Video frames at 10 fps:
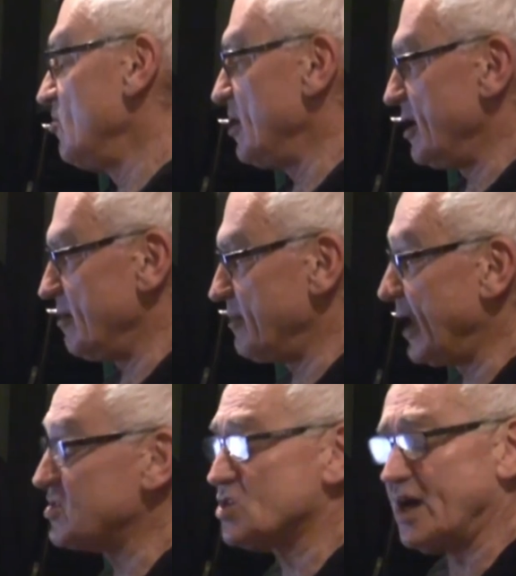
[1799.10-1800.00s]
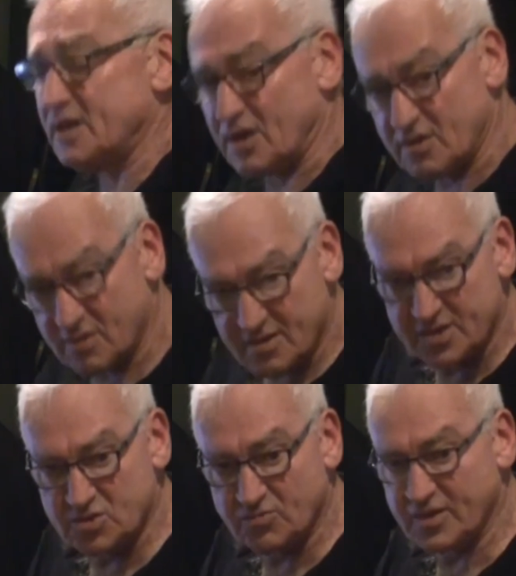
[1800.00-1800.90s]
and China.
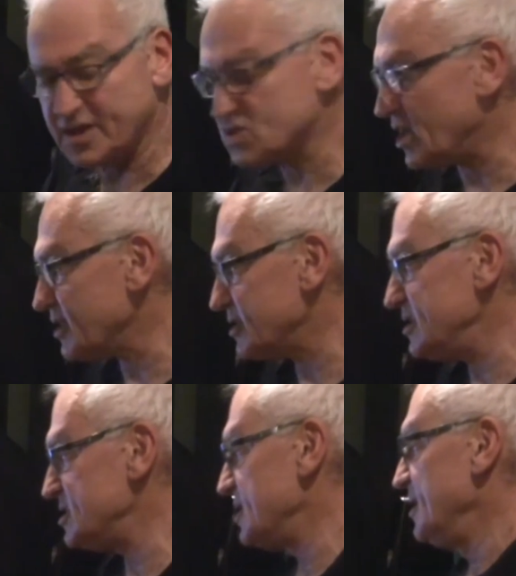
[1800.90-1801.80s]
Let's not forget China. These